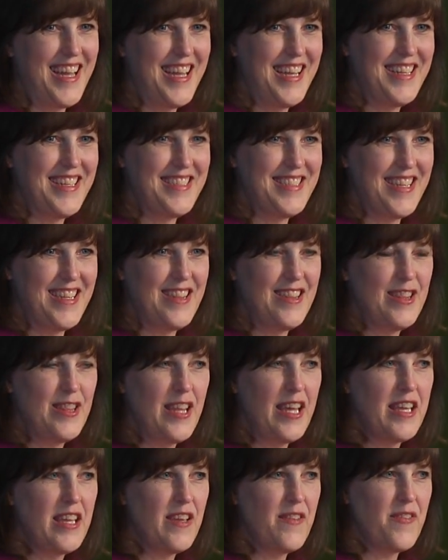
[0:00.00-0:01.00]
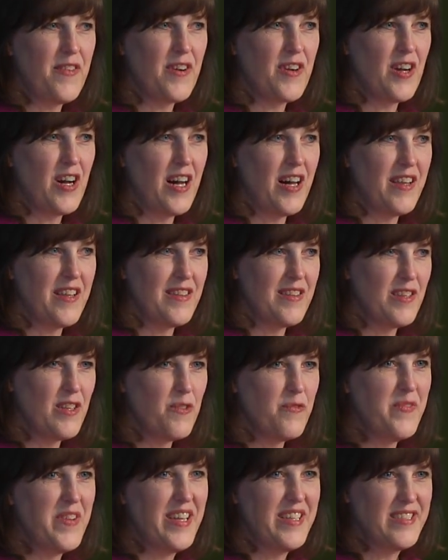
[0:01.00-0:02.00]
And he said, thank you for calling,
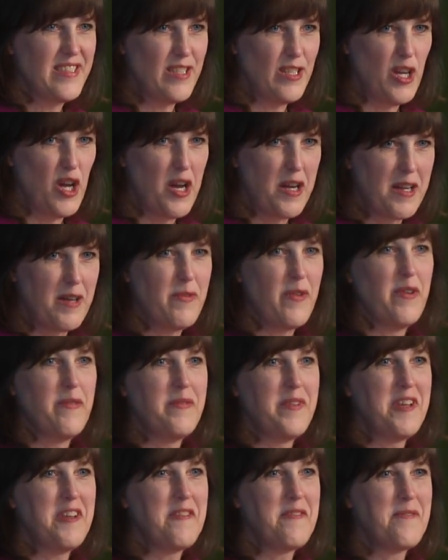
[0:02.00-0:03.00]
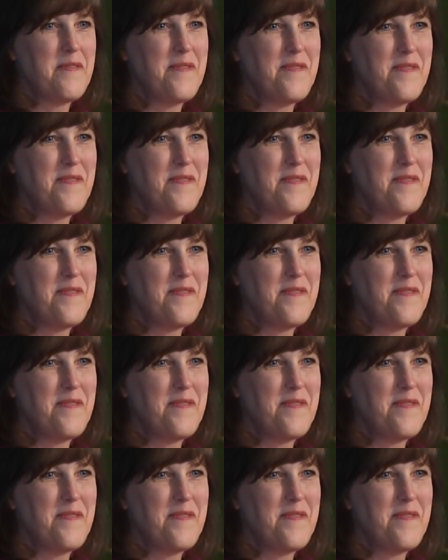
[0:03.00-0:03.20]
little miss, and hung up on me.